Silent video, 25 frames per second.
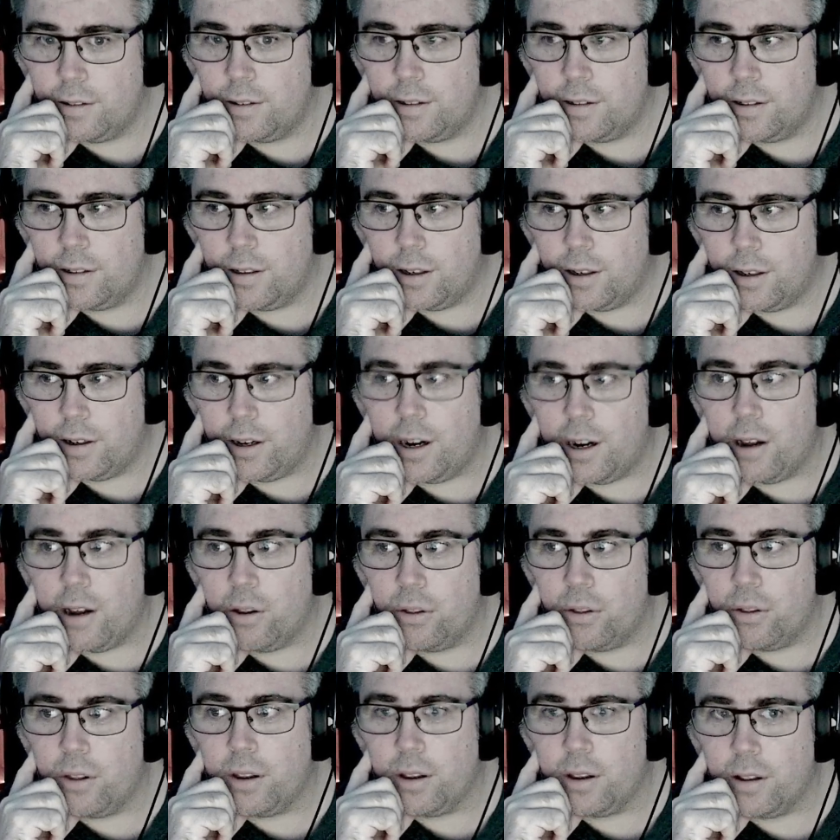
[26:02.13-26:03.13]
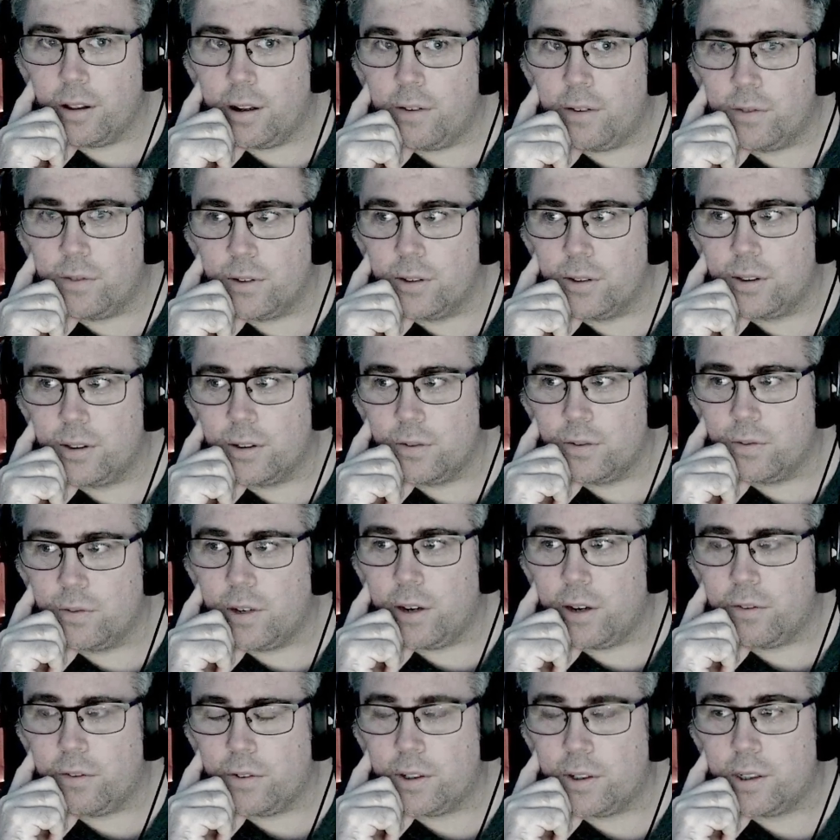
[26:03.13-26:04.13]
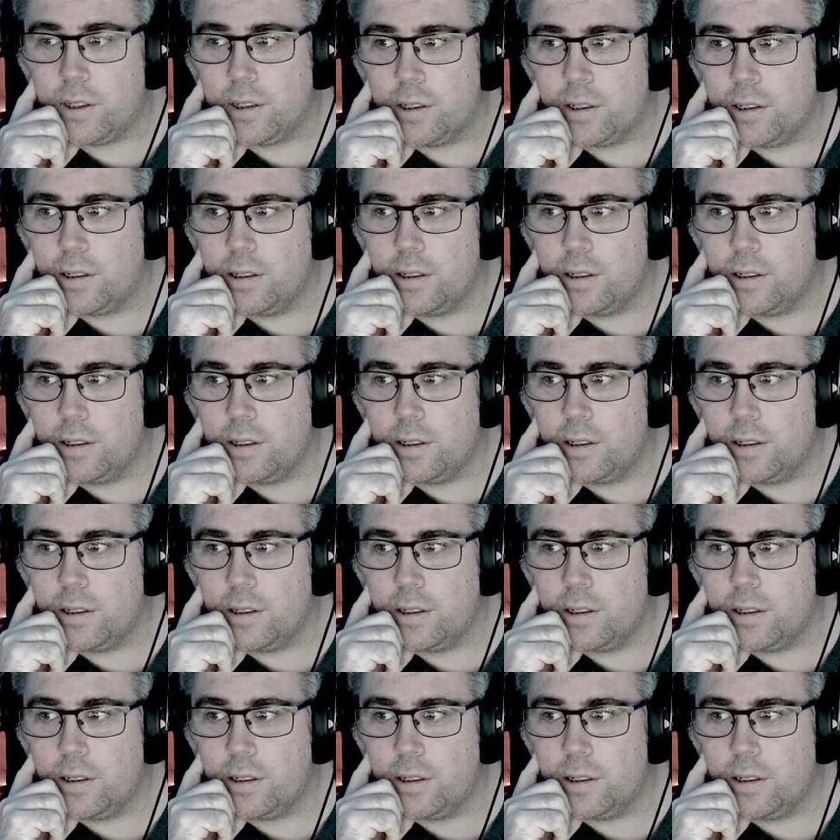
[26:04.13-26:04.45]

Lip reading: unhealthy levels of deficit.